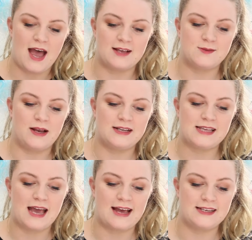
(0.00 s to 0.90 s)
as well
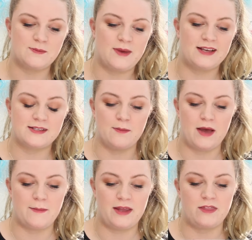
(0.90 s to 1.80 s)
as hand mixed
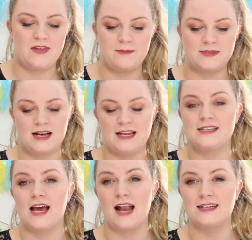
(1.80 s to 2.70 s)
mermaid themed
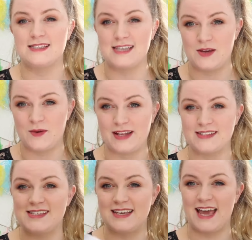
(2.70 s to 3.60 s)
glitter and
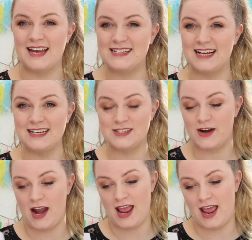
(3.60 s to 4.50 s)
sequins. to get
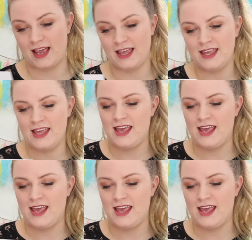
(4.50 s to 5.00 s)
glittering!